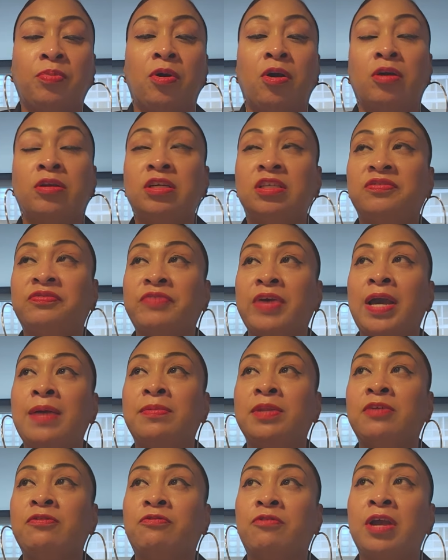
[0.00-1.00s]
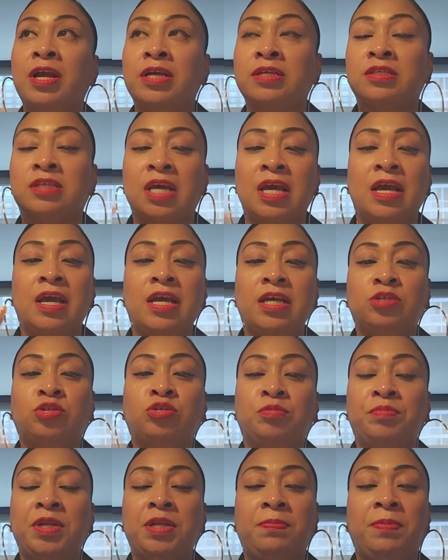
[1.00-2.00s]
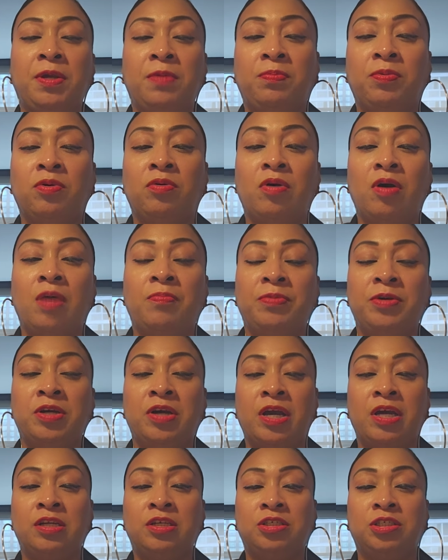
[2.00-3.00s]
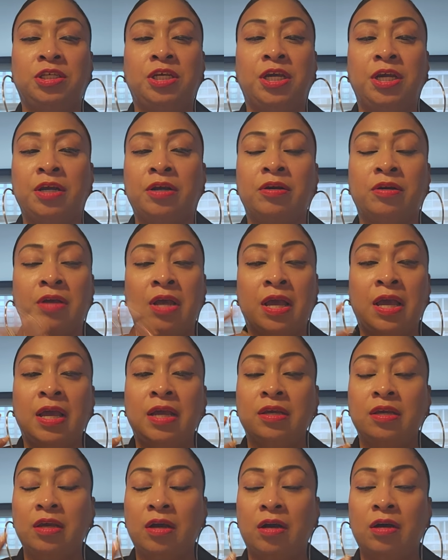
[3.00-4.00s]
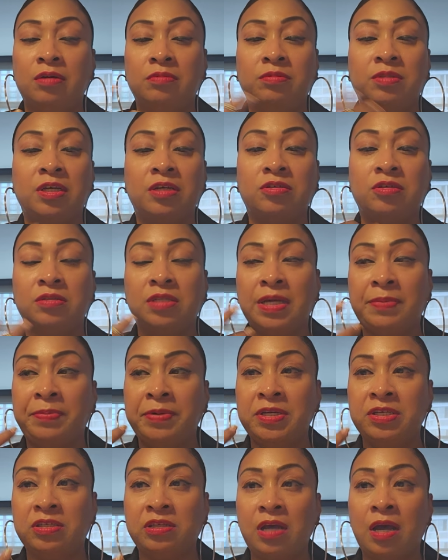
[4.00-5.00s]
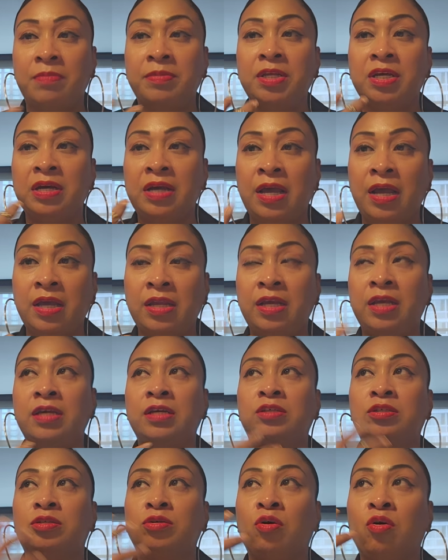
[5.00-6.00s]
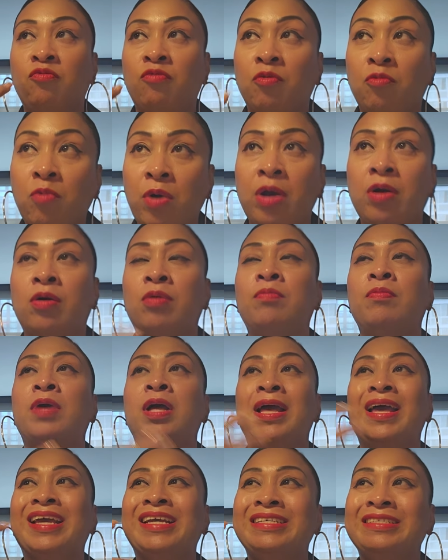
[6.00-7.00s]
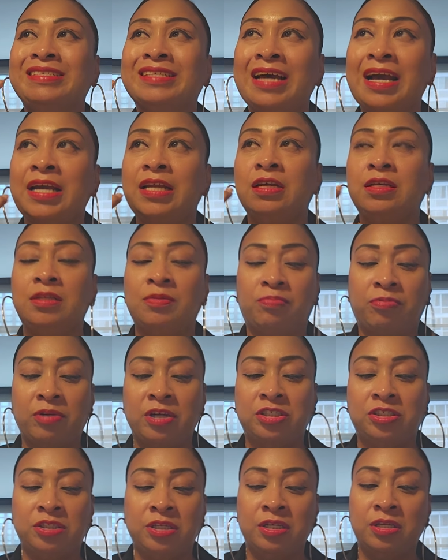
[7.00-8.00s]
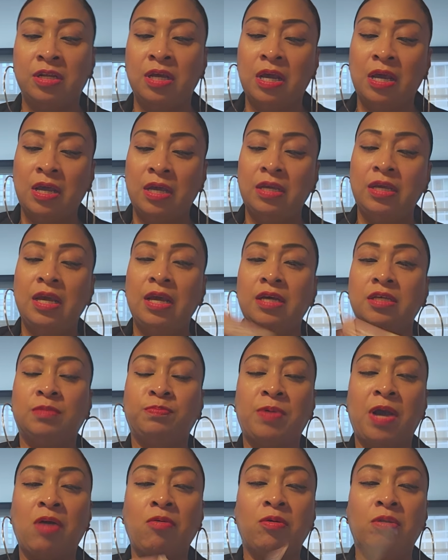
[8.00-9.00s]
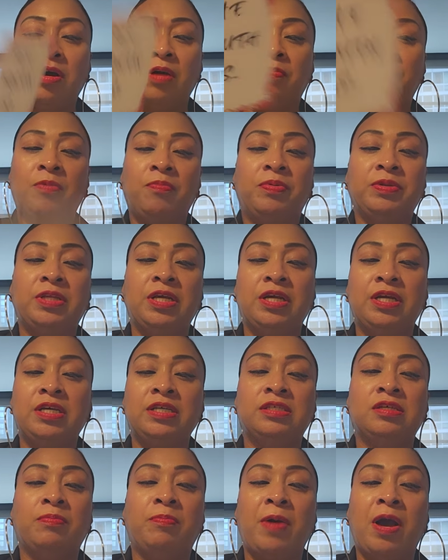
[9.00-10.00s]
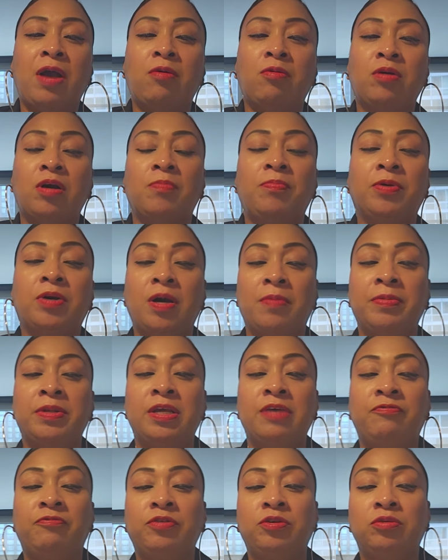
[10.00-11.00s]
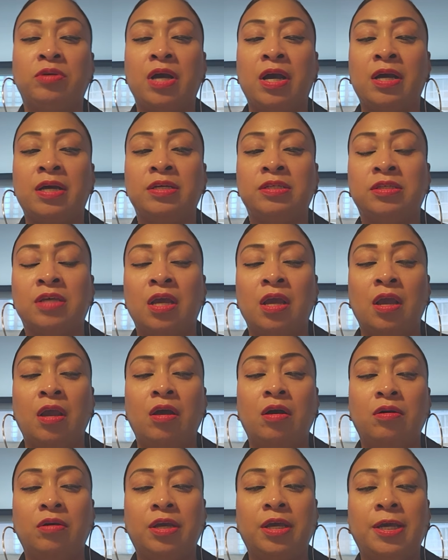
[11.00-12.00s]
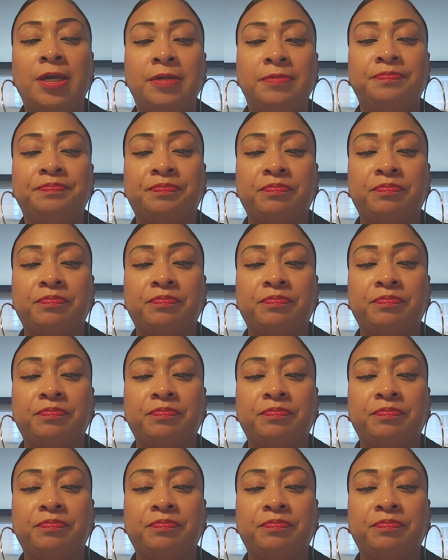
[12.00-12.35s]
parties family friends there's too many people up in your energy here um, there's some type of insomnia headaches overwhelm anxiety depression yes power couple but there is a power couple coming in for you guys okay